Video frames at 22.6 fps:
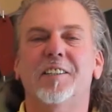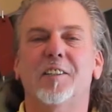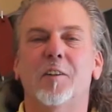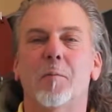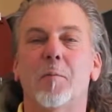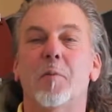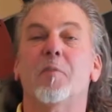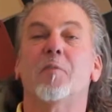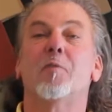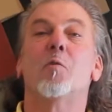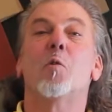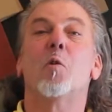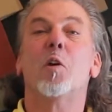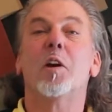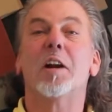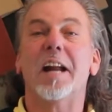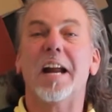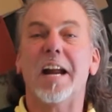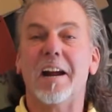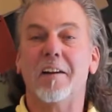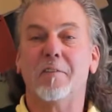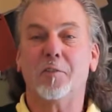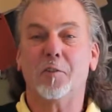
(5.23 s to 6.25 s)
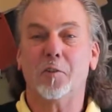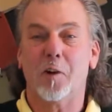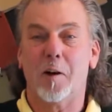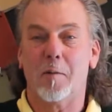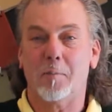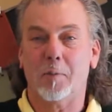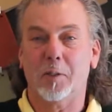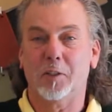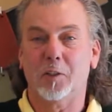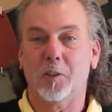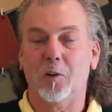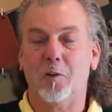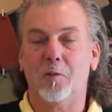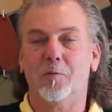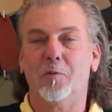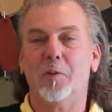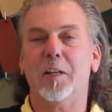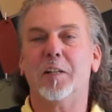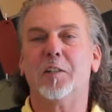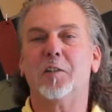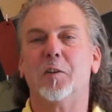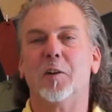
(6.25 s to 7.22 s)
is a before and after episode
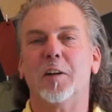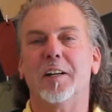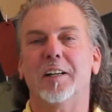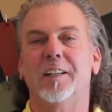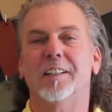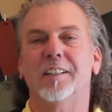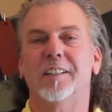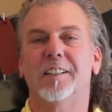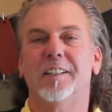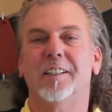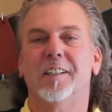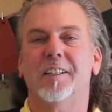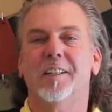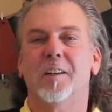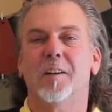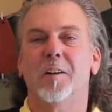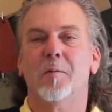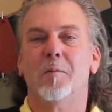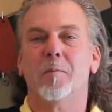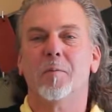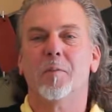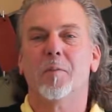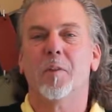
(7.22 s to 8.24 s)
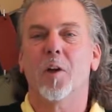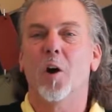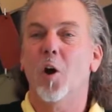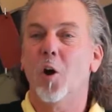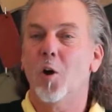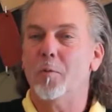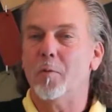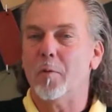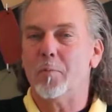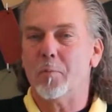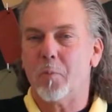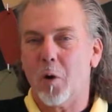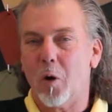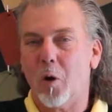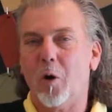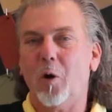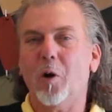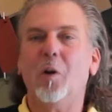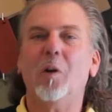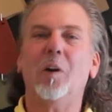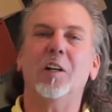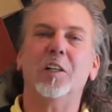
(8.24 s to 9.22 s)
featuring the home of
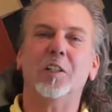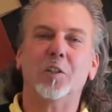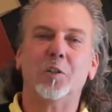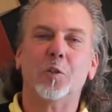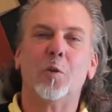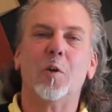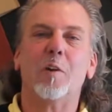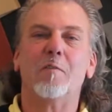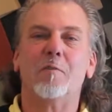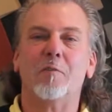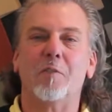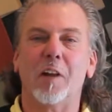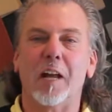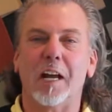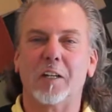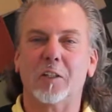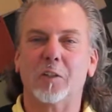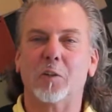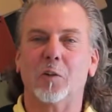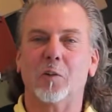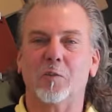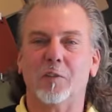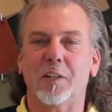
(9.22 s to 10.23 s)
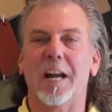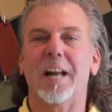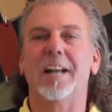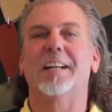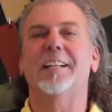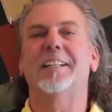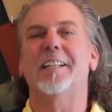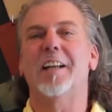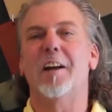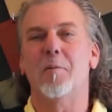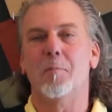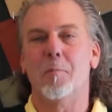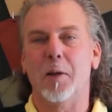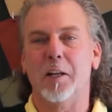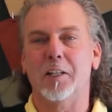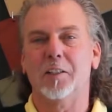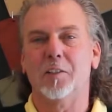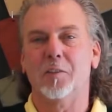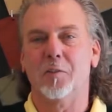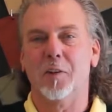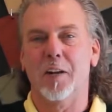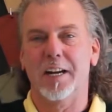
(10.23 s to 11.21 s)
Paul and Joy Flexer Downingtown,
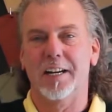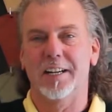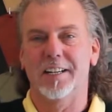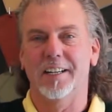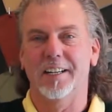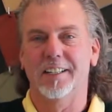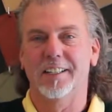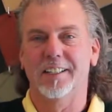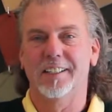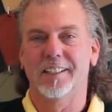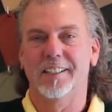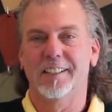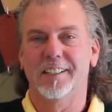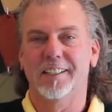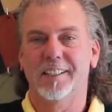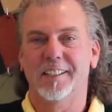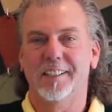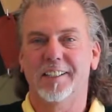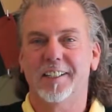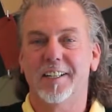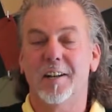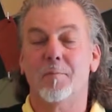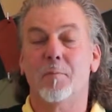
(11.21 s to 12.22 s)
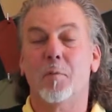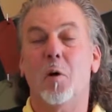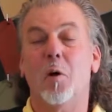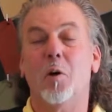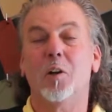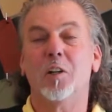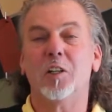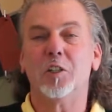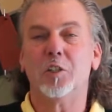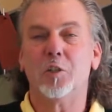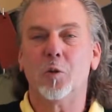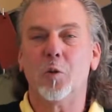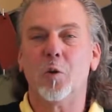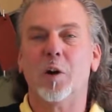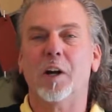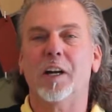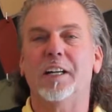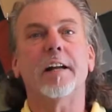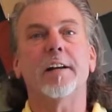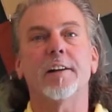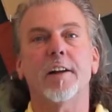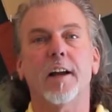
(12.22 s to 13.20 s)
Pennsylvania. Now, Paul and
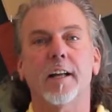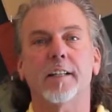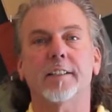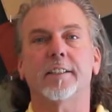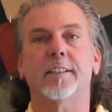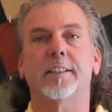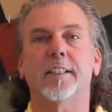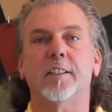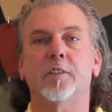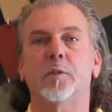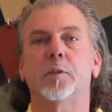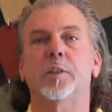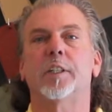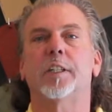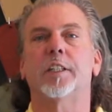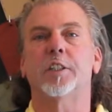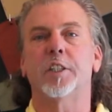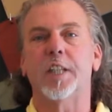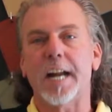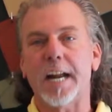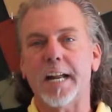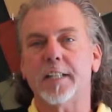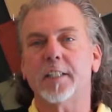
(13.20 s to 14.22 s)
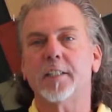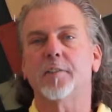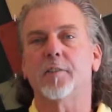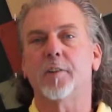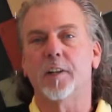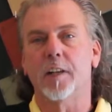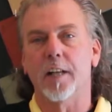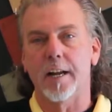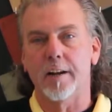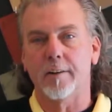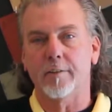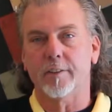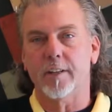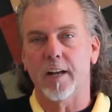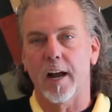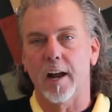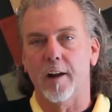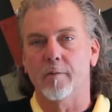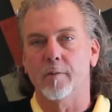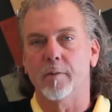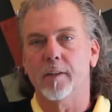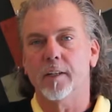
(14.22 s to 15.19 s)
Joy recognized that this was a chance of a
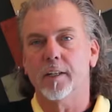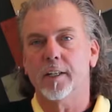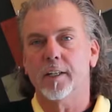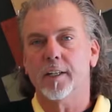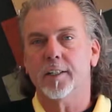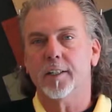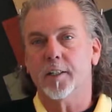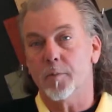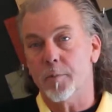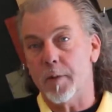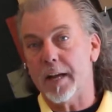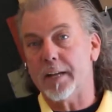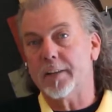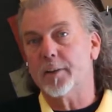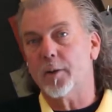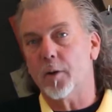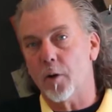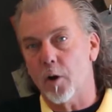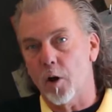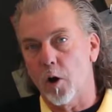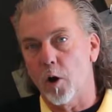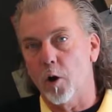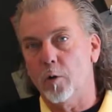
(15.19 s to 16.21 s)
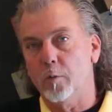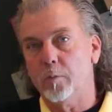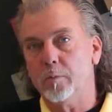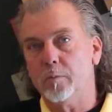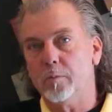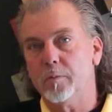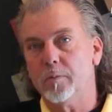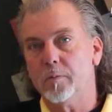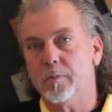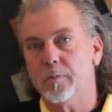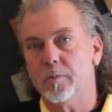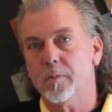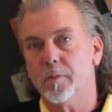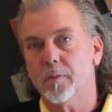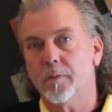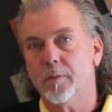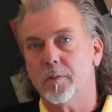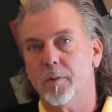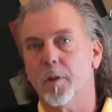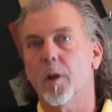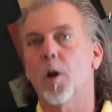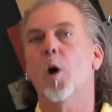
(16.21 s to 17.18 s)
lifetime to make their
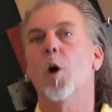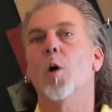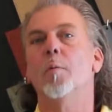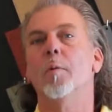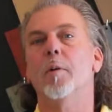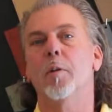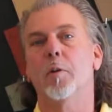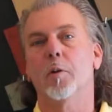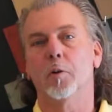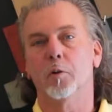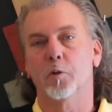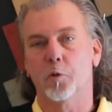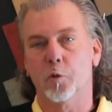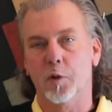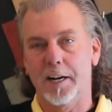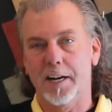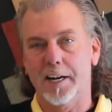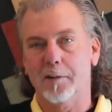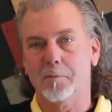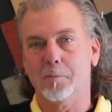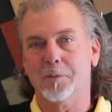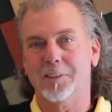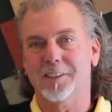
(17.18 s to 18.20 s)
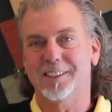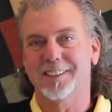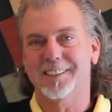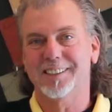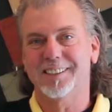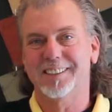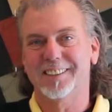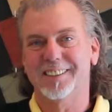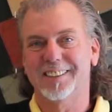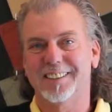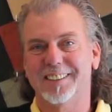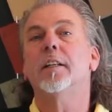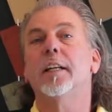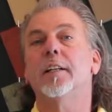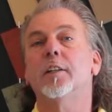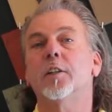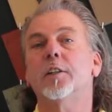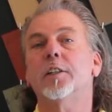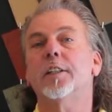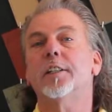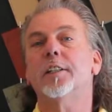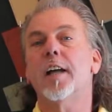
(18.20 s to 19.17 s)
home the home of their dreams. They
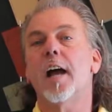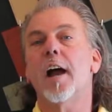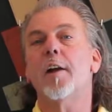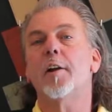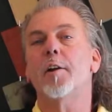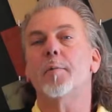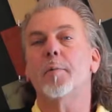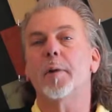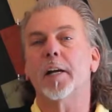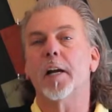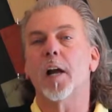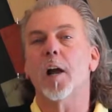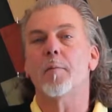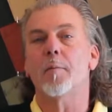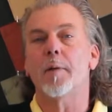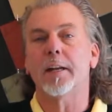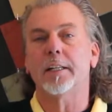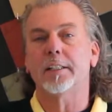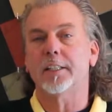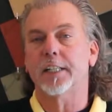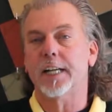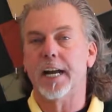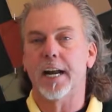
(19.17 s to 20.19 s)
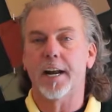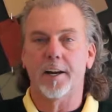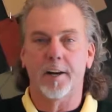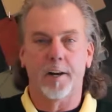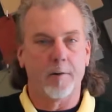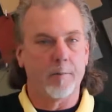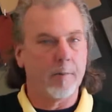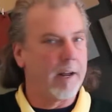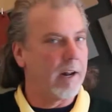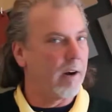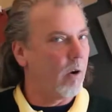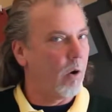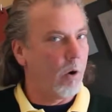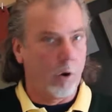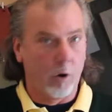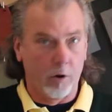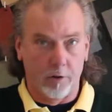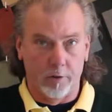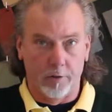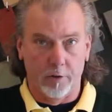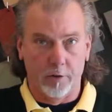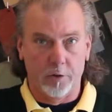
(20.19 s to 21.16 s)
took the time to become educated about
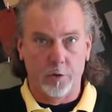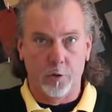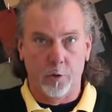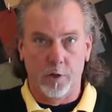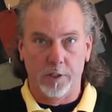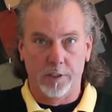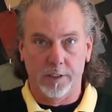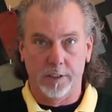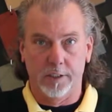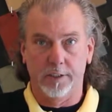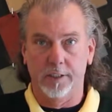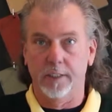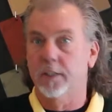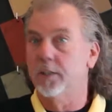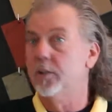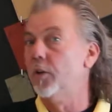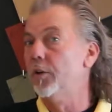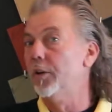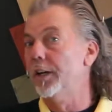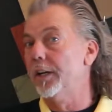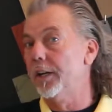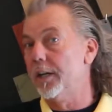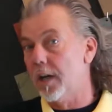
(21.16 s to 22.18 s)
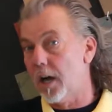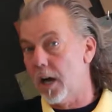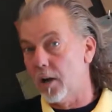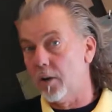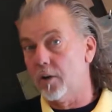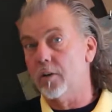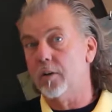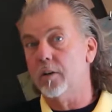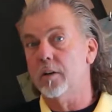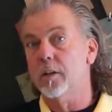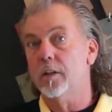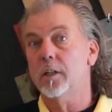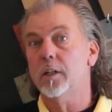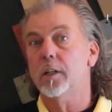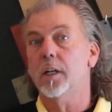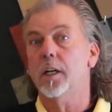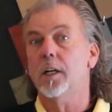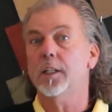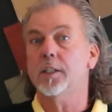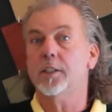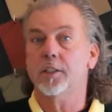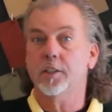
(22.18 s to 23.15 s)
all of their choices, including color
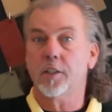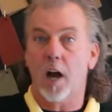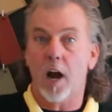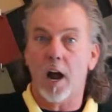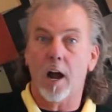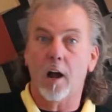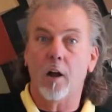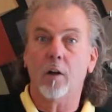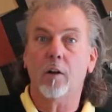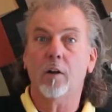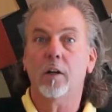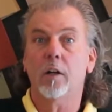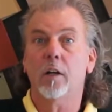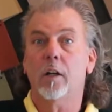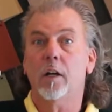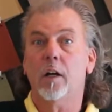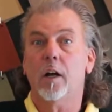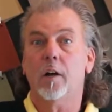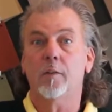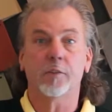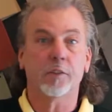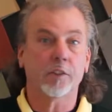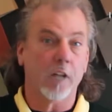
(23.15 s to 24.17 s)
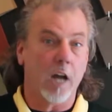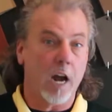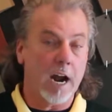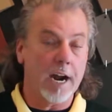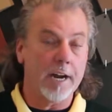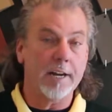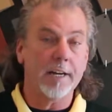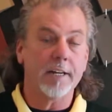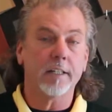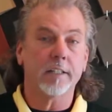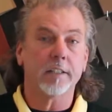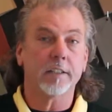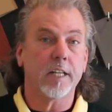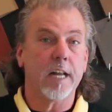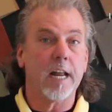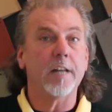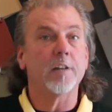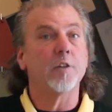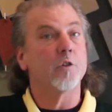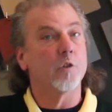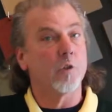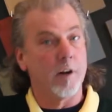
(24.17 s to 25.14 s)
and style of sidings
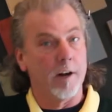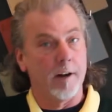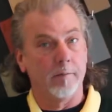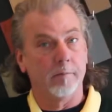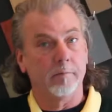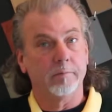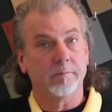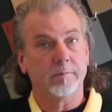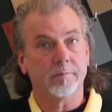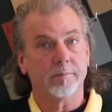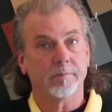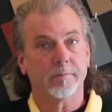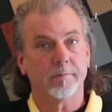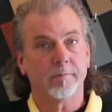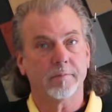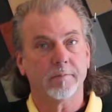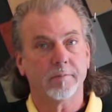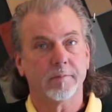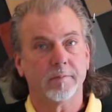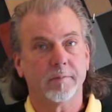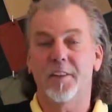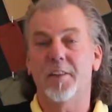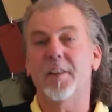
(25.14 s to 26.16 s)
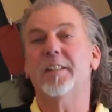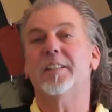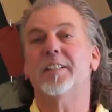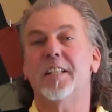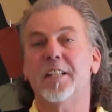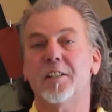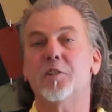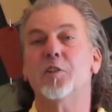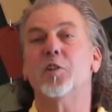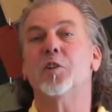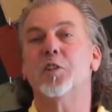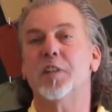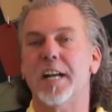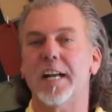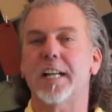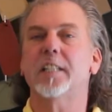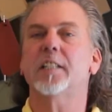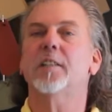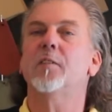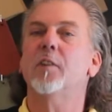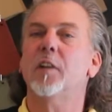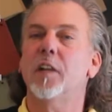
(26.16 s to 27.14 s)
and trim. And this is your
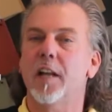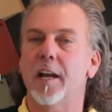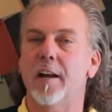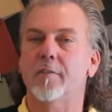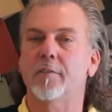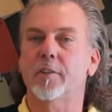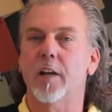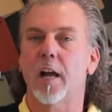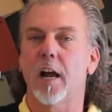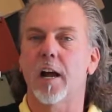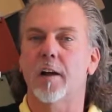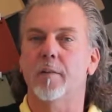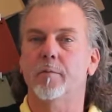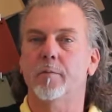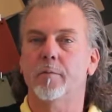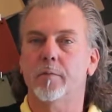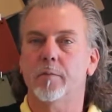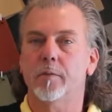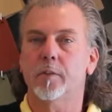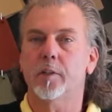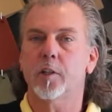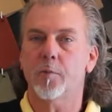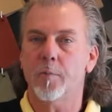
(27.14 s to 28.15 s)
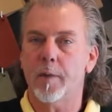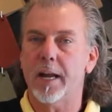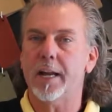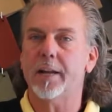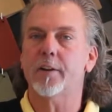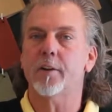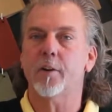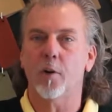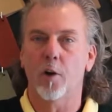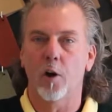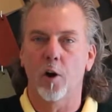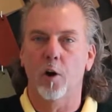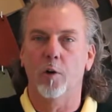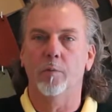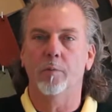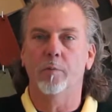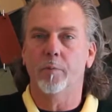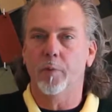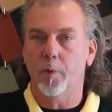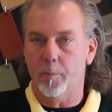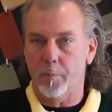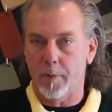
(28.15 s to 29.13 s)
chance of a lifetime to make your
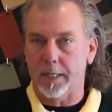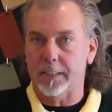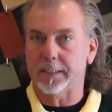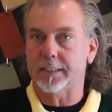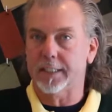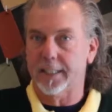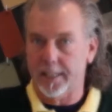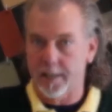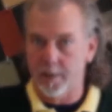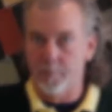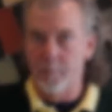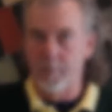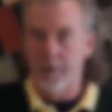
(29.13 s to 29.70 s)
home the best it can